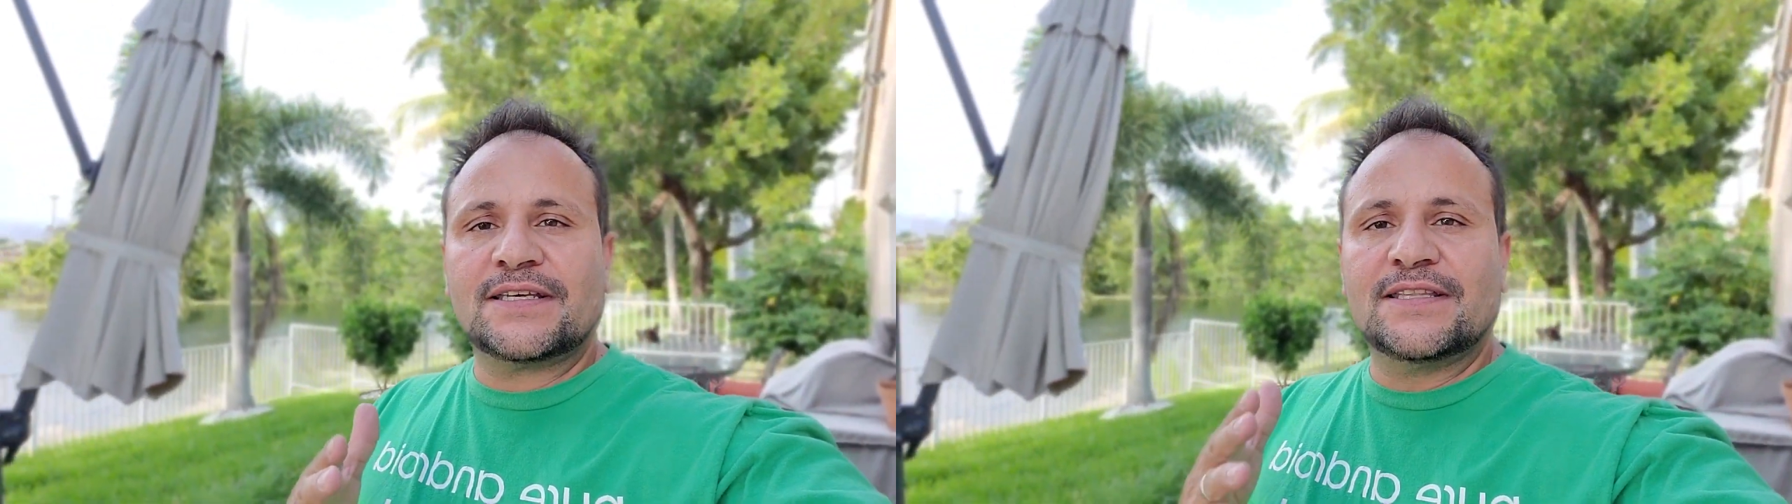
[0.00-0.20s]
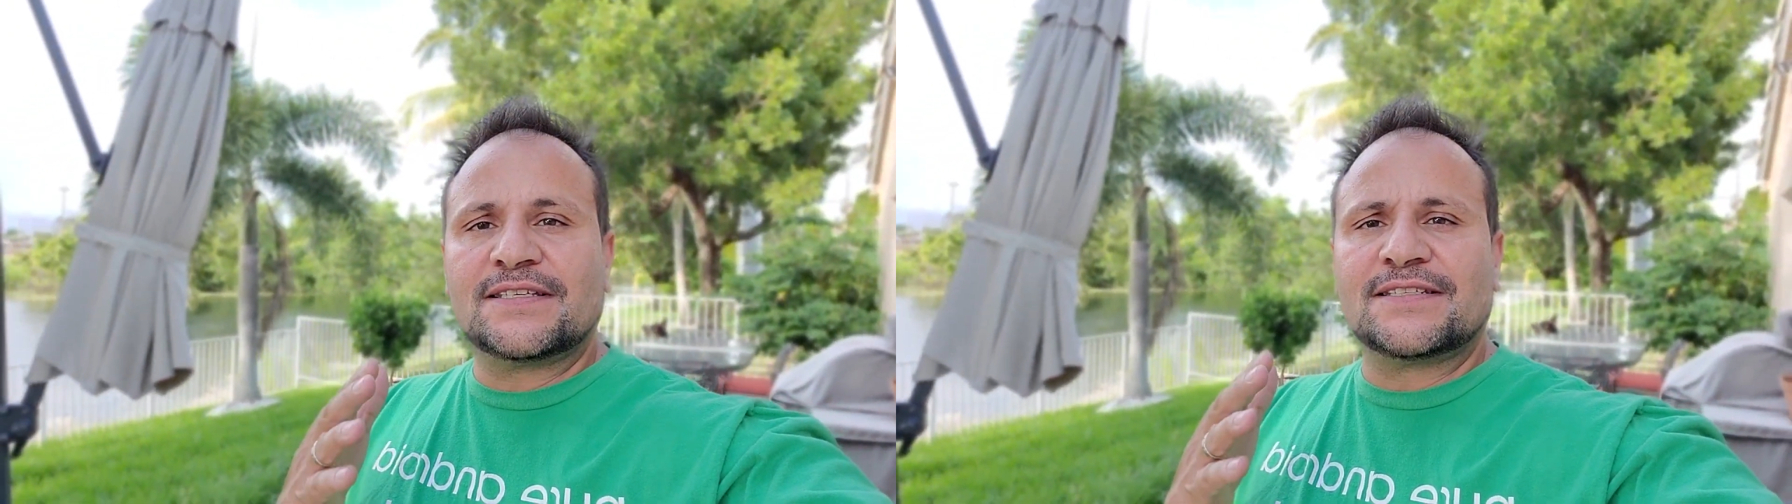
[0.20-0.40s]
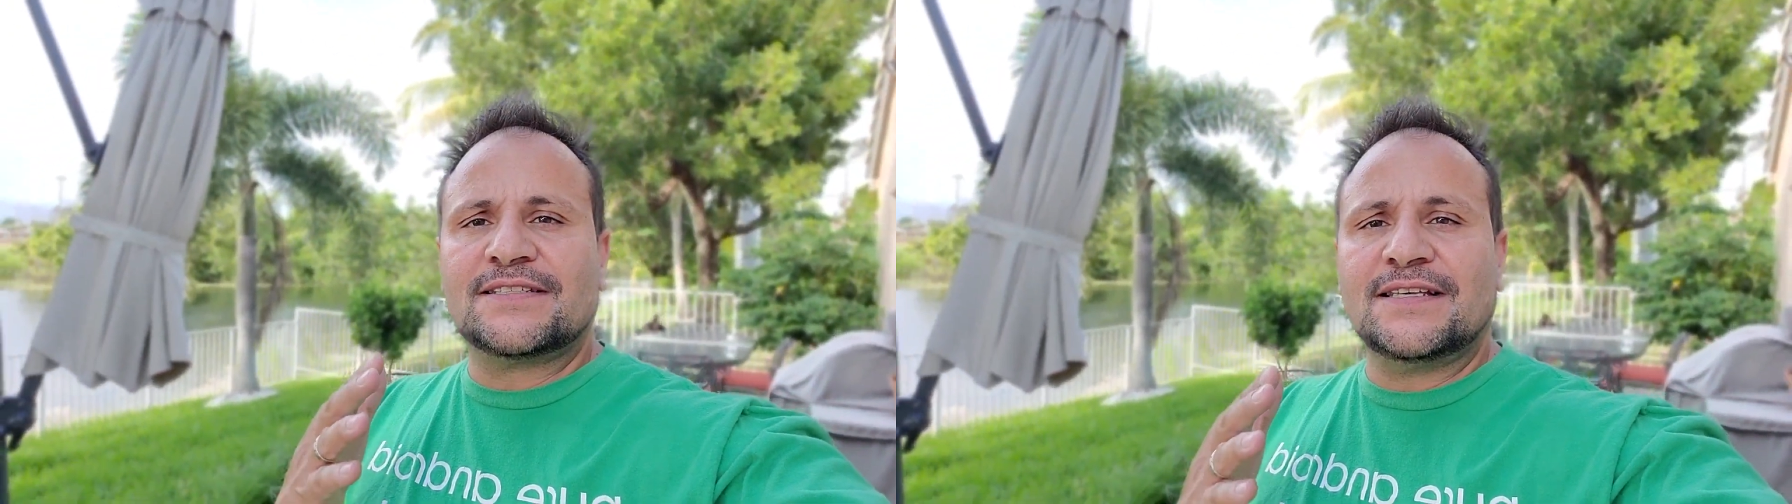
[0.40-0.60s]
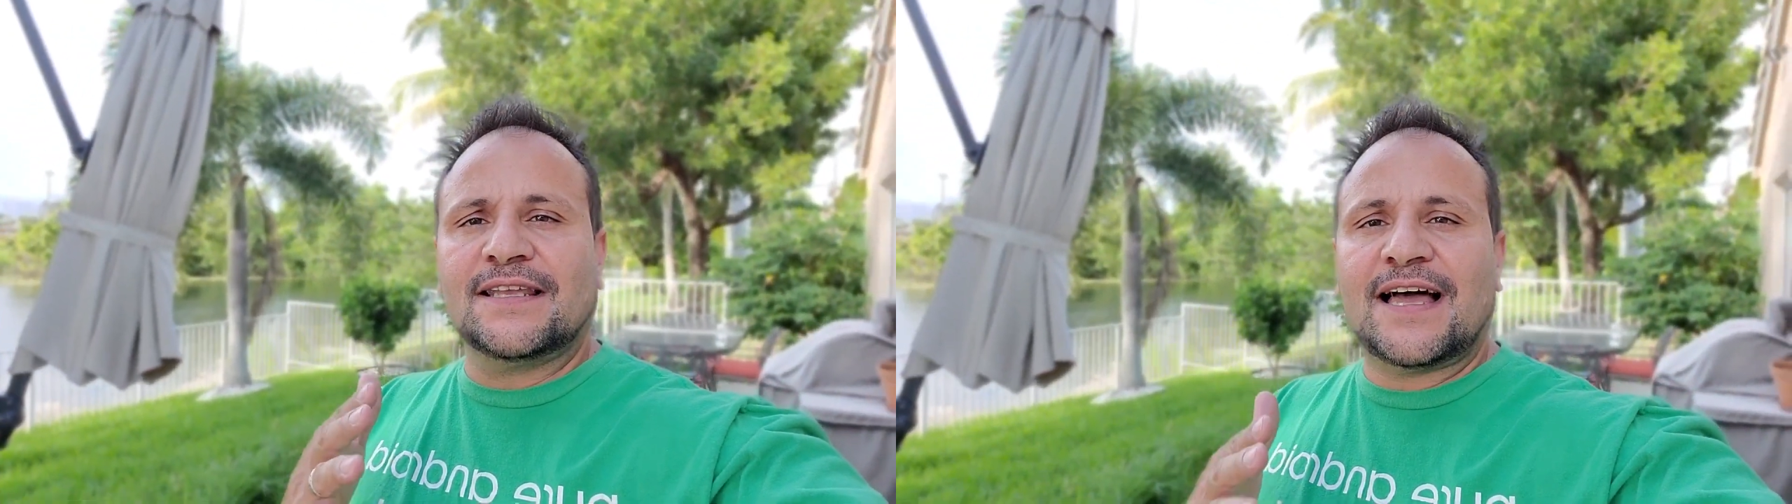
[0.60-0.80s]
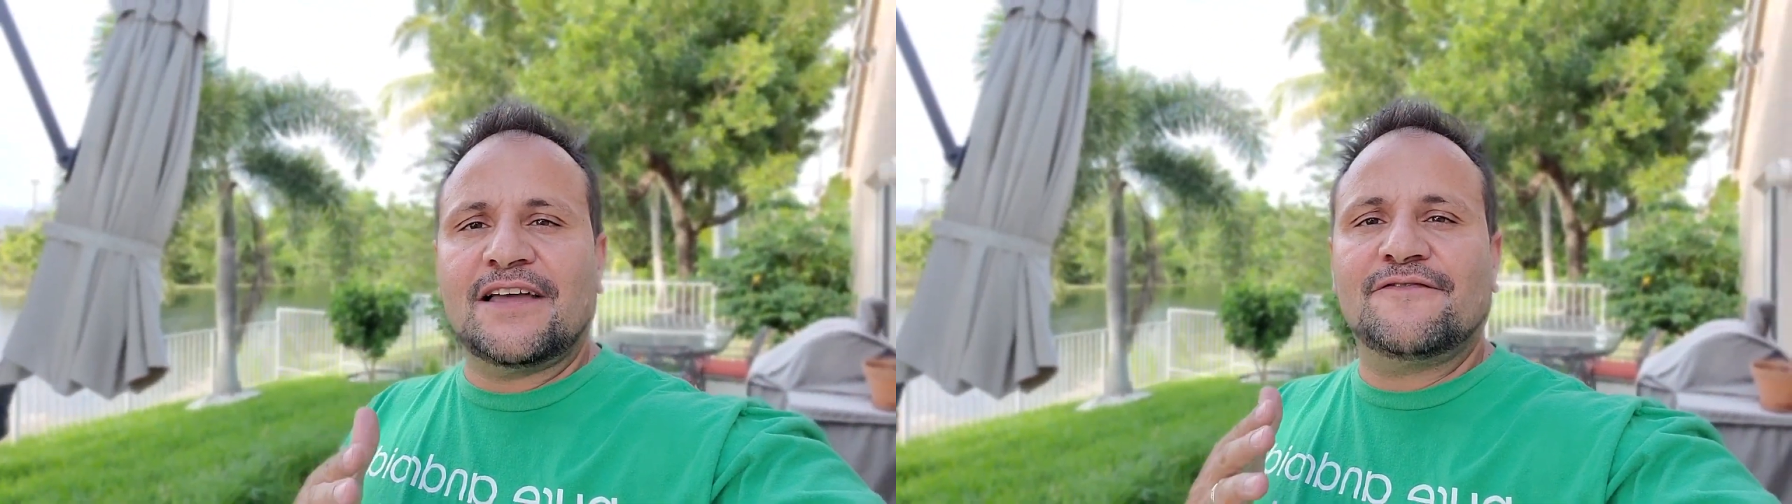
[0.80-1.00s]
and this is the
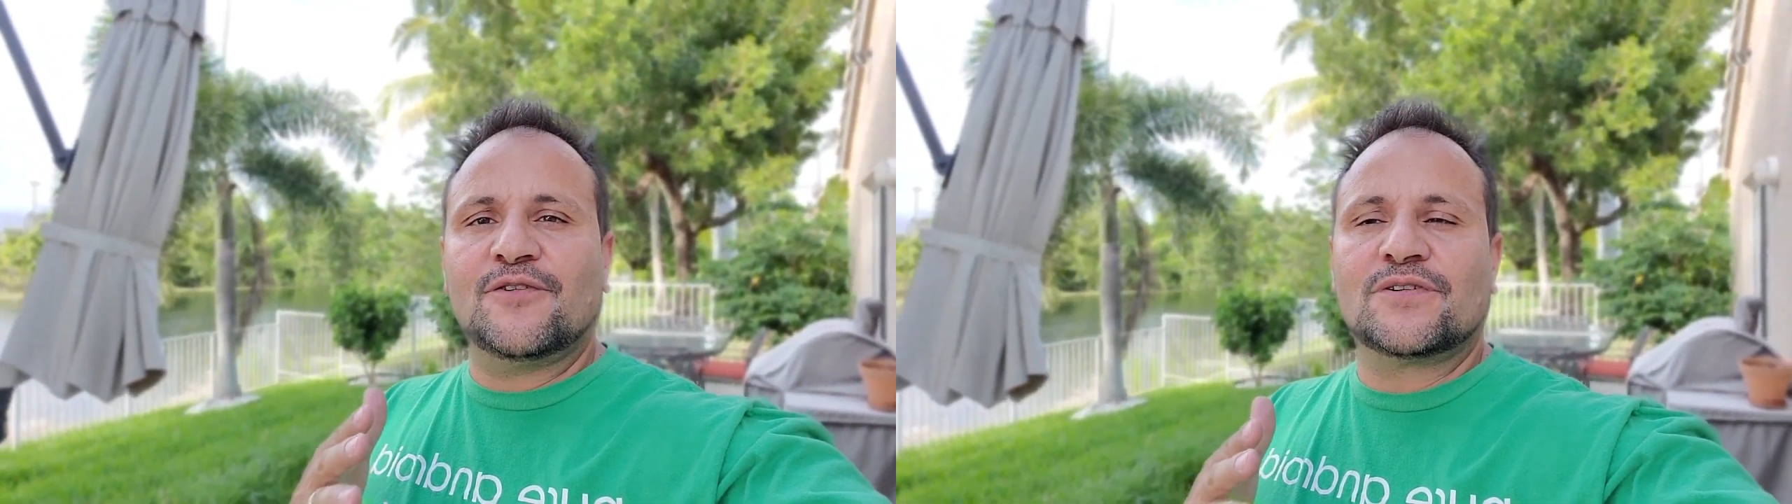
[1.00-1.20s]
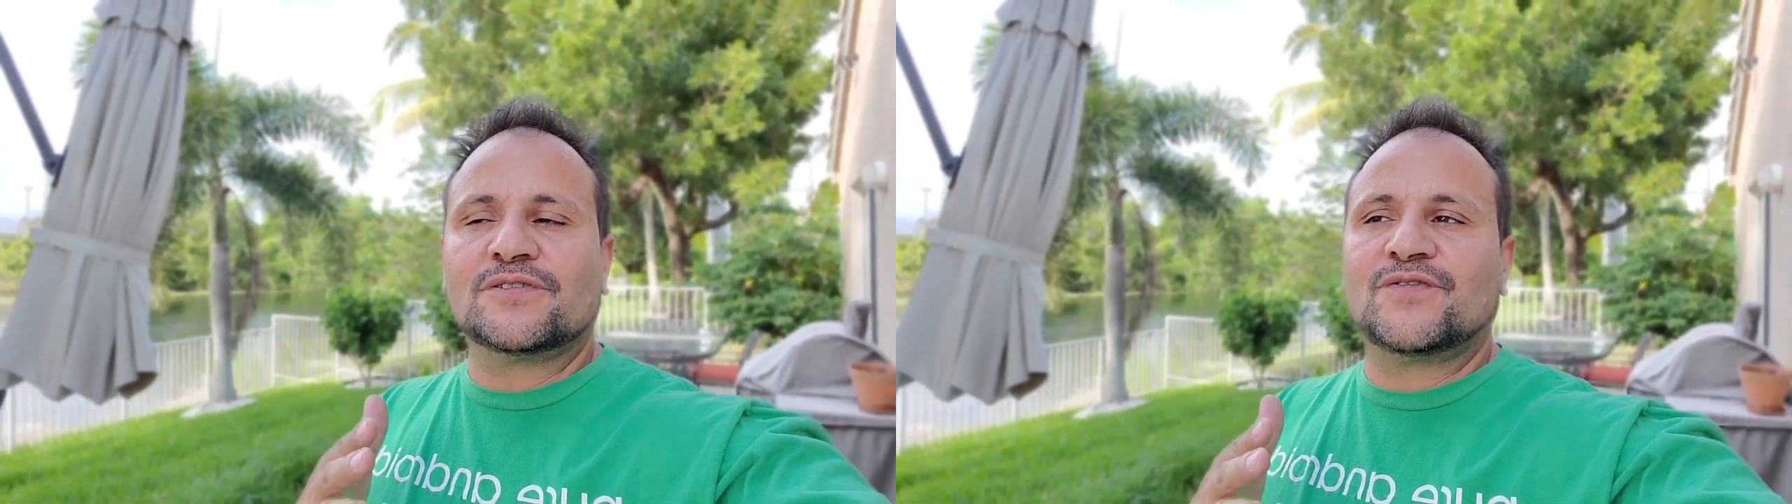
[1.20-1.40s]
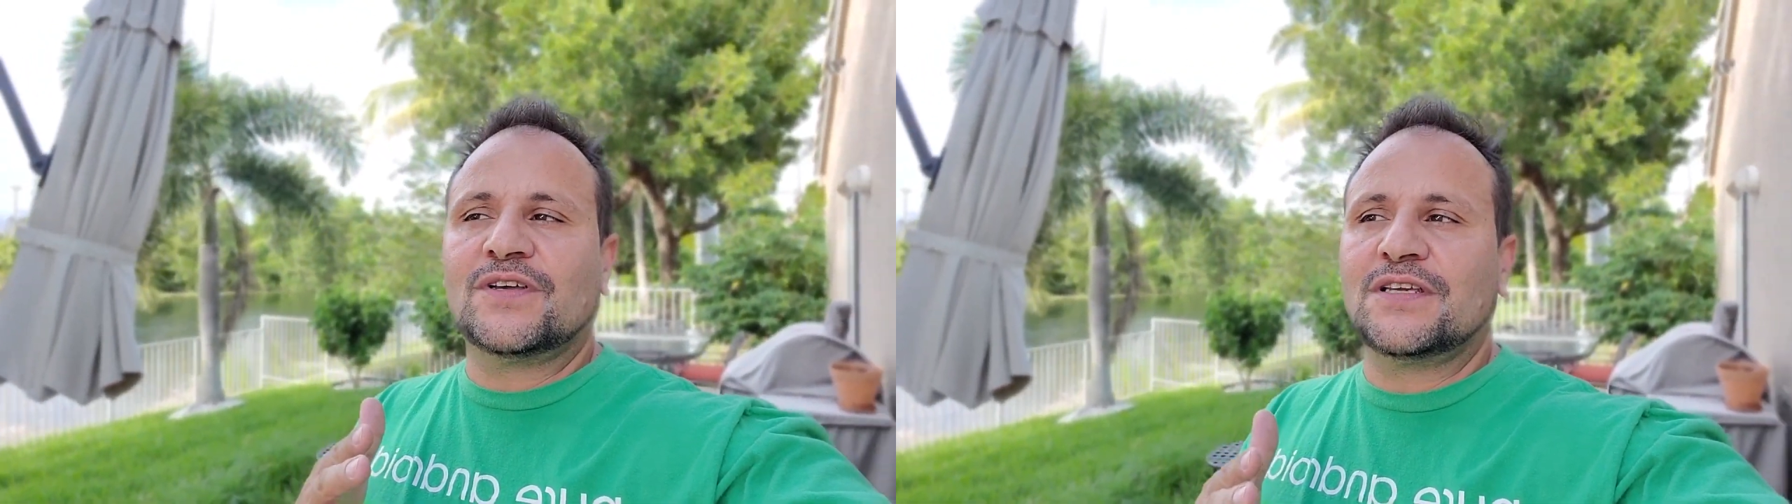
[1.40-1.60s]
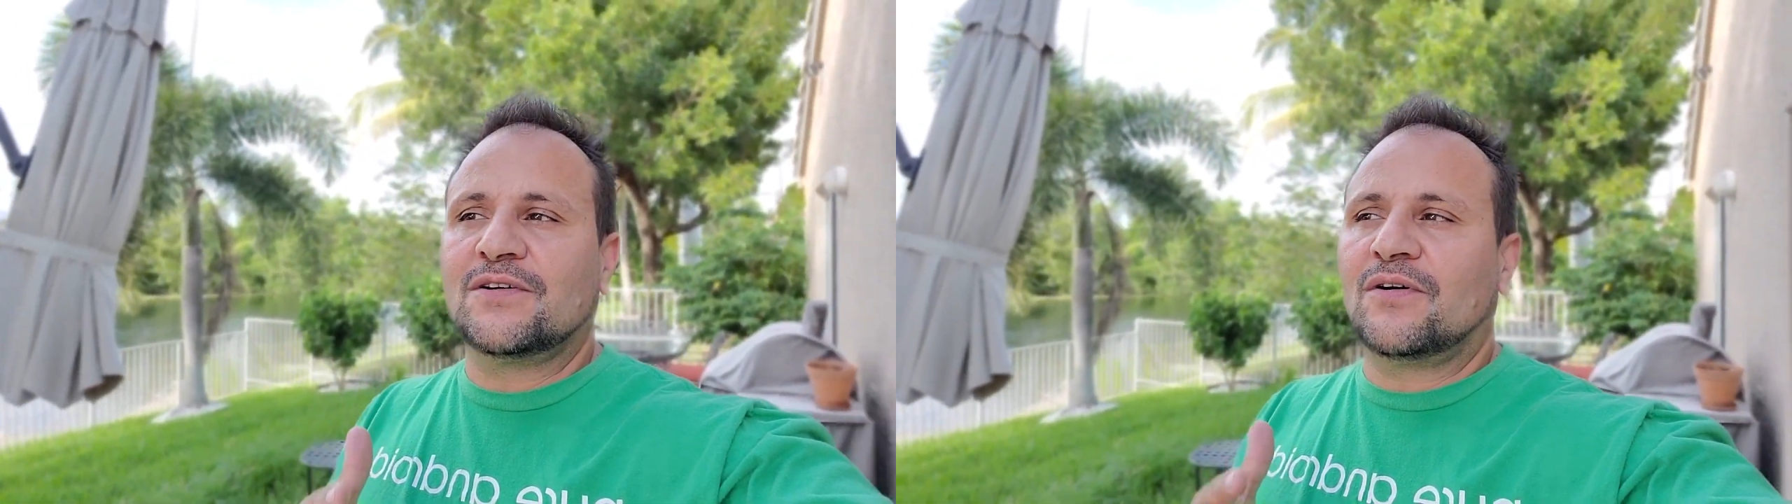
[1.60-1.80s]
live focus video